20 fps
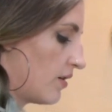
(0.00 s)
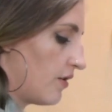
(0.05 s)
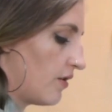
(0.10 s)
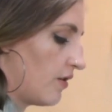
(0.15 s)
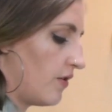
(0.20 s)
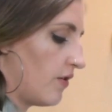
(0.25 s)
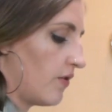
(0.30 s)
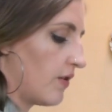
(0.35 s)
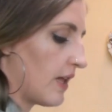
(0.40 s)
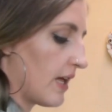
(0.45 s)

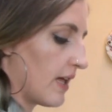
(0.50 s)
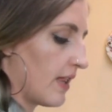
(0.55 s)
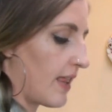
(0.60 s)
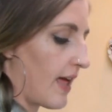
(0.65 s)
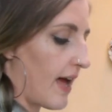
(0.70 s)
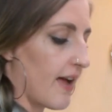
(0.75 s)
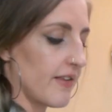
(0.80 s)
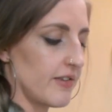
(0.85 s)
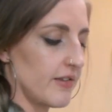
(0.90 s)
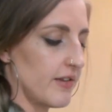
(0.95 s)
do the
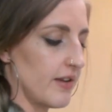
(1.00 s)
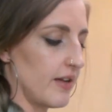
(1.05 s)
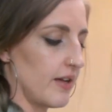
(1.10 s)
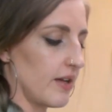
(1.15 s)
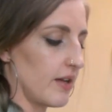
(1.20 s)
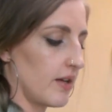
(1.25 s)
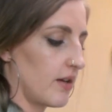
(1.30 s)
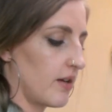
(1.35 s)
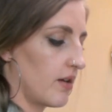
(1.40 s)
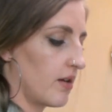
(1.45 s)

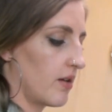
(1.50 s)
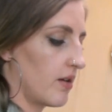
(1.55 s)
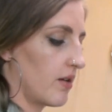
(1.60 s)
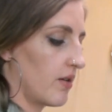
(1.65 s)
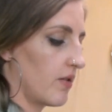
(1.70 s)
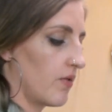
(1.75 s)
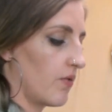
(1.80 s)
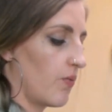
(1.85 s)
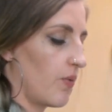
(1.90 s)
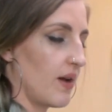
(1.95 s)
elastic
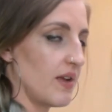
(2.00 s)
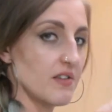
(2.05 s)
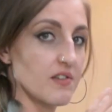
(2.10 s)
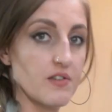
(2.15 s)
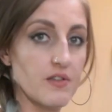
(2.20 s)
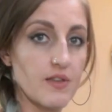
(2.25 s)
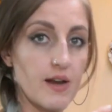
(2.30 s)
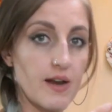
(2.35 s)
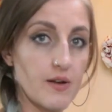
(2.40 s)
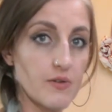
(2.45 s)

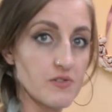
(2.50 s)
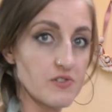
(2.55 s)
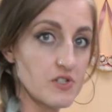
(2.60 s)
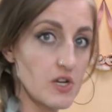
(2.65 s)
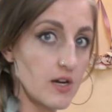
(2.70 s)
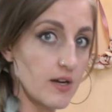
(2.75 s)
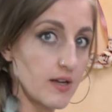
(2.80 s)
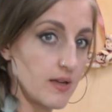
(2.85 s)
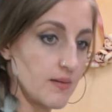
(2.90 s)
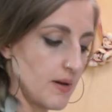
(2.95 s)
waist that I was
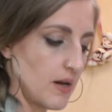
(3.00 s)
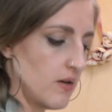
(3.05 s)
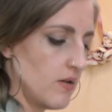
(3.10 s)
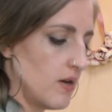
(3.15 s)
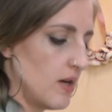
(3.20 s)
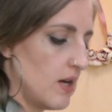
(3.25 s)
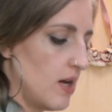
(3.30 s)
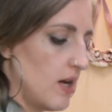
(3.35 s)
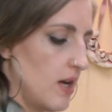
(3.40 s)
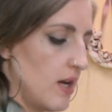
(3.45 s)
talking about,
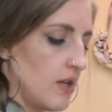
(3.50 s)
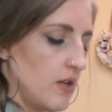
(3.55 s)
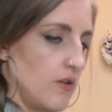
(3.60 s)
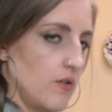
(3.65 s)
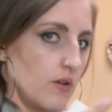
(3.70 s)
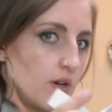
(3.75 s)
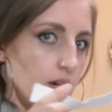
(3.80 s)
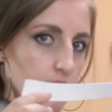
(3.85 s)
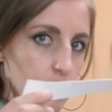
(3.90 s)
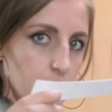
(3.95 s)
you
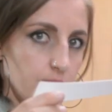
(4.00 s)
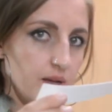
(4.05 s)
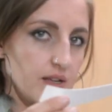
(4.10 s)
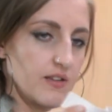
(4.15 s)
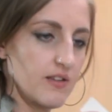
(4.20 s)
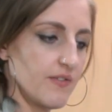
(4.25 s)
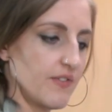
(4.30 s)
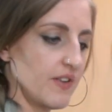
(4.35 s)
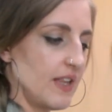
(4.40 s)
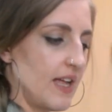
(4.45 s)
cut your
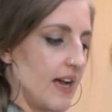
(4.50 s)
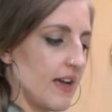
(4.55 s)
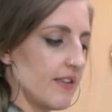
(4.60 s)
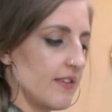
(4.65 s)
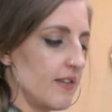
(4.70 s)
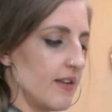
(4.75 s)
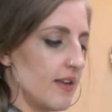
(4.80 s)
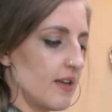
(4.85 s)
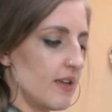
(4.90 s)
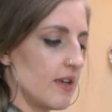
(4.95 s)
piece of
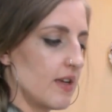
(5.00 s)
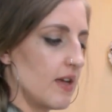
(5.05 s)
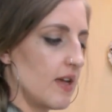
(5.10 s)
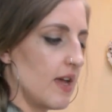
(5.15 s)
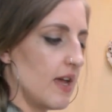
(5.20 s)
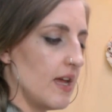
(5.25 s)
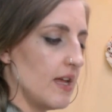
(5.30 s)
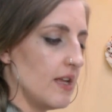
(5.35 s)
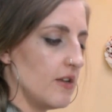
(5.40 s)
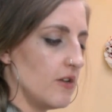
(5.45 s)
elastic
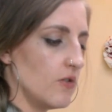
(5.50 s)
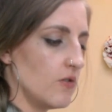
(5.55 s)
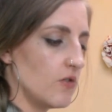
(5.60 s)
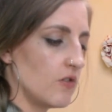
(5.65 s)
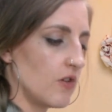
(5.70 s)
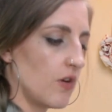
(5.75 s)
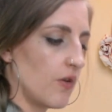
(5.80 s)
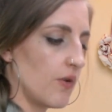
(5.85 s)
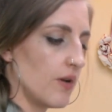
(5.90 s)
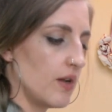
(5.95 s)
and you
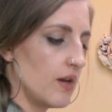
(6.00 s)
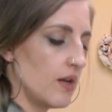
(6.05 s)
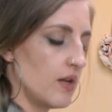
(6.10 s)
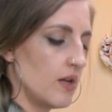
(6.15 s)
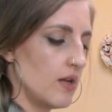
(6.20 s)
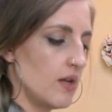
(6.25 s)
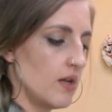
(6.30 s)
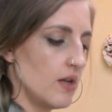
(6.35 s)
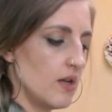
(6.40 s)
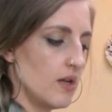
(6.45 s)
sew it
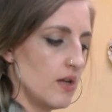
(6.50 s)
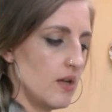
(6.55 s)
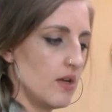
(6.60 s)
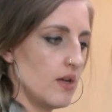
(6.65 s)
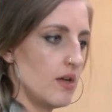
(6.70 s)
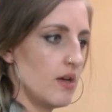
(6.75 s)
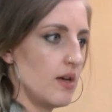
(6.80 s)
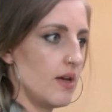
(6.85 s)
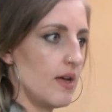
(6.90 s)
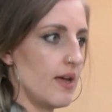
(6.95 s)

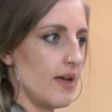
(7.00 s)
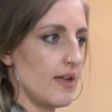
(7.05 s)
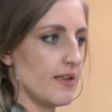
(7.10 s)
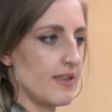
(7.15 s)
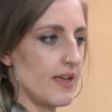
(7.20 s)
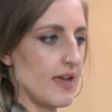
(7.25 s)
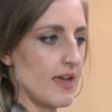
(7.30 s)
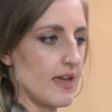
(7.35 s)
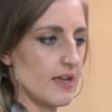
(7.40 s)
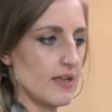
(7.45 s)
at
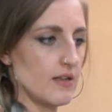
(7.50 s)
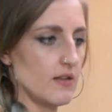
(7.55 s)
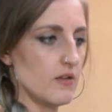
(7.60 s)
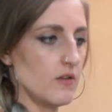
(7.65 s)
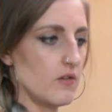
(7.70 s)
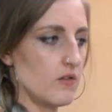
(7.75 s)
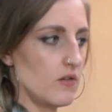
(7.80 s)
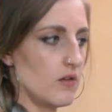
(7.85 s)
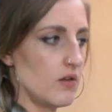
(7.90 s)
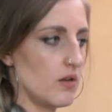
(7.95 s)
the
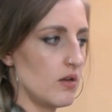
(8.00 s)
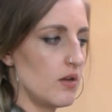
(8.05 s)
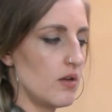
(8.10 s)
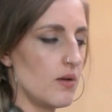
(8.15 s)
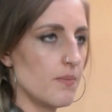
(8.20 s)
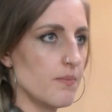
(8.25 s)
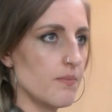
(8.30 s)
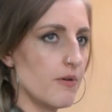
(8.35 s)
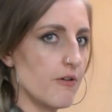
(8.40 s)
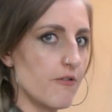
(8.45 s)
ends
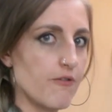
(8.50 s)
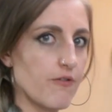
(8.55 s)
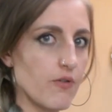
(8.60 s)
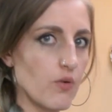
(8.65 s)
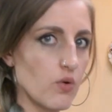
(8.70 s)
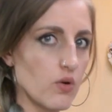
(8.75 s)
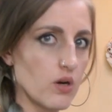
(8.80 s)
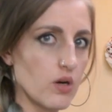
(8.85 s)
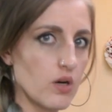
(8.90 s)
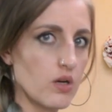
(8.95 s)

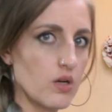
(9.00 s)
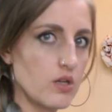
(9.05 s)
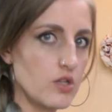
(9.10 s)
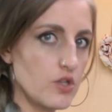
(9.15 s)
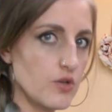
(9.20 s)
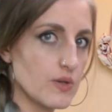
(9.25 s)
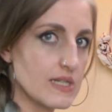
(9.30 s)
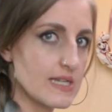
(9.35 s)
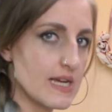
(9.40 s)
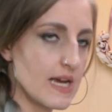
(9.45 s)
before
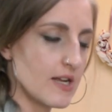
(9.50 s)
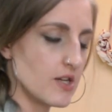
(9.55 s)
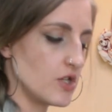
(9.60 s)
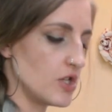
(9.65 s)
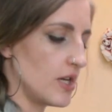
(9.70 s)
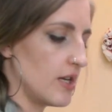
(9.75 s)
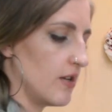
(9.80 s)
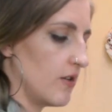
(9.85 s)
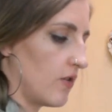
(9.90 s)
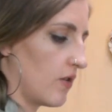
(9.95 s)
you attach
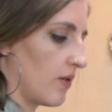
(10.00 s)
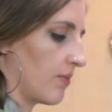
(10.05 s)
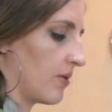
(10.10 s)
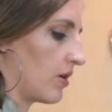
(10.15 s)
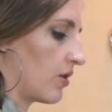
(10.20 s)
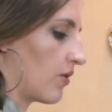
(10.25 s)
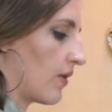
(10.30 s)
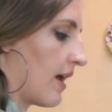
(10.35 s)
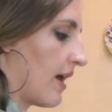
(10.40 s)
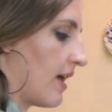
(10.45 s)
it. So I'm going
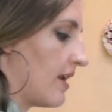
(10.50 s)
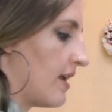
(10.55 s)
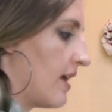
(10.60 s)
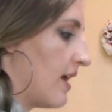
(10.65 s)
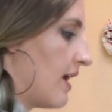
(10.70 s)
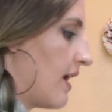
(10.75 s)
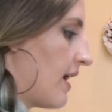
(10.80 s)
to go ahead